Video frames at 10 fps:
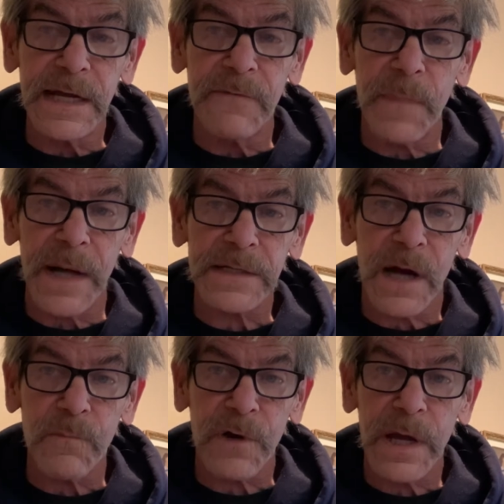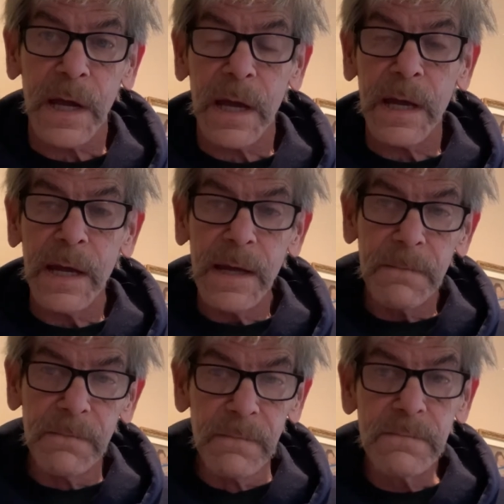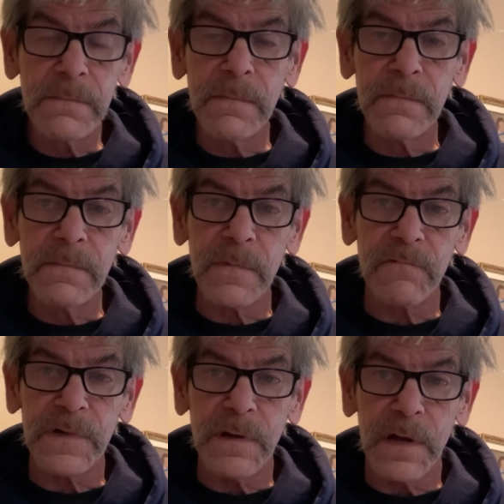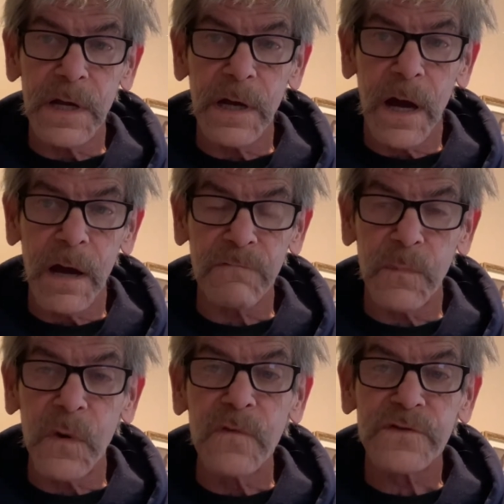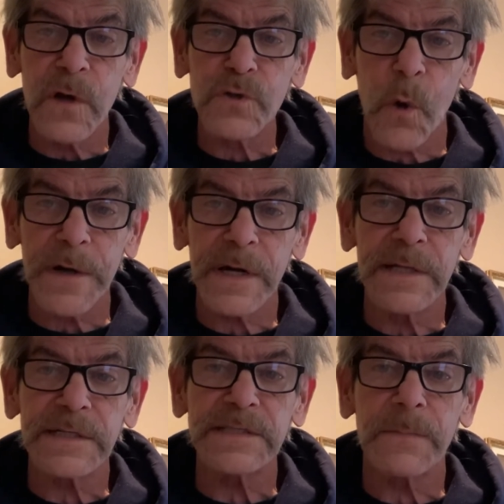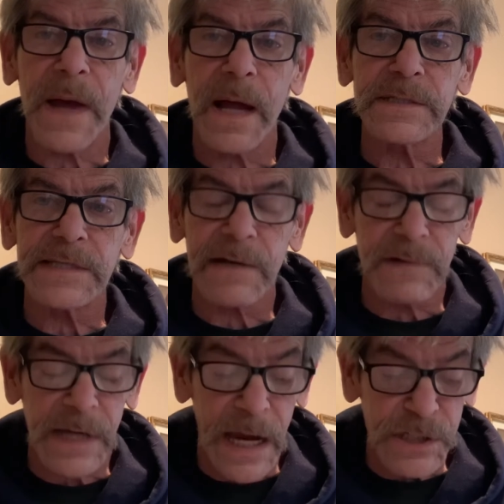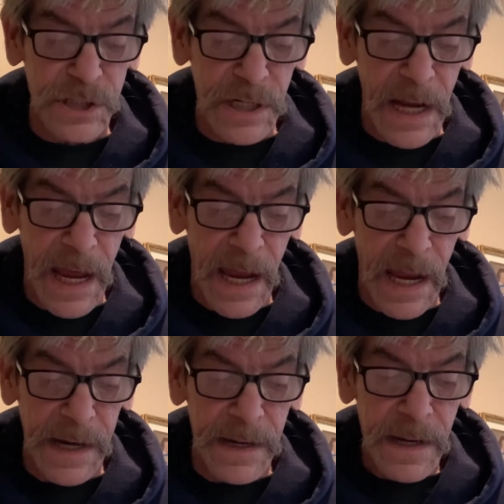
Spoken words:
of Montgomery removes those ordinances about segregation, and